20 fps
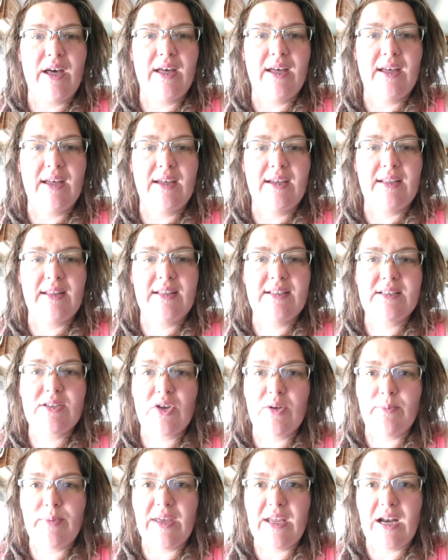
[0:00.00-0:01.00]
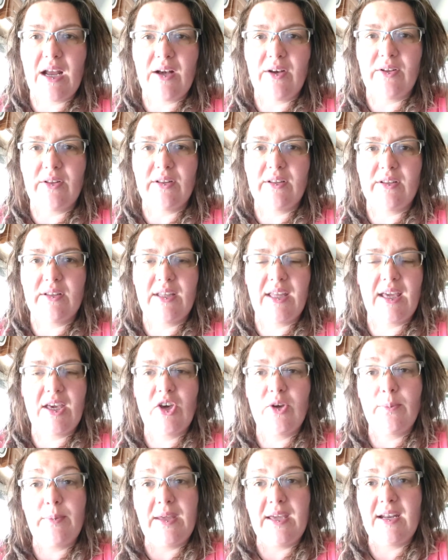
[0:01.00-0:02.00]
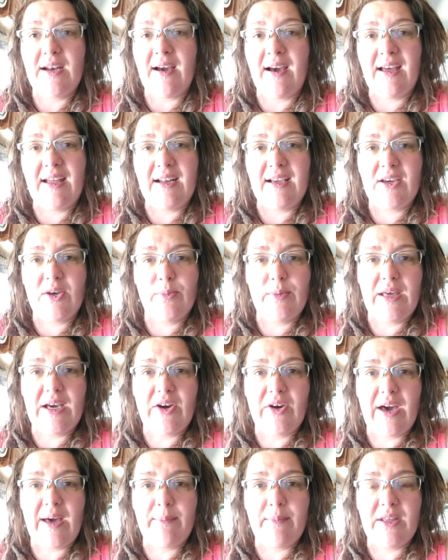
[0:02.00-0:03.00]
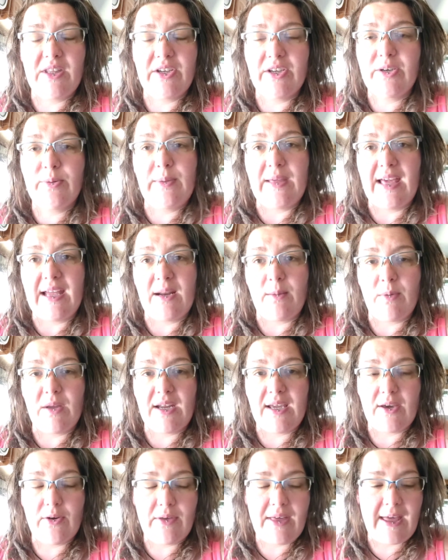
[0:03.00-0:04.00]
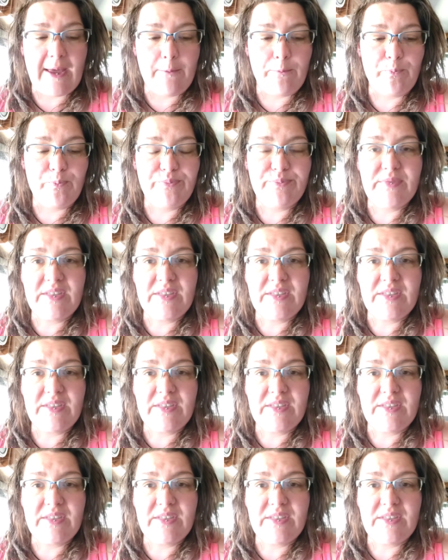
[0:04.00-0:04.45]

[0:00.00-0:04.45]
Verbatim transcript: uh, this could be an uncle, it could be an aunt, it could be a grandmother, it could be anybody, okay?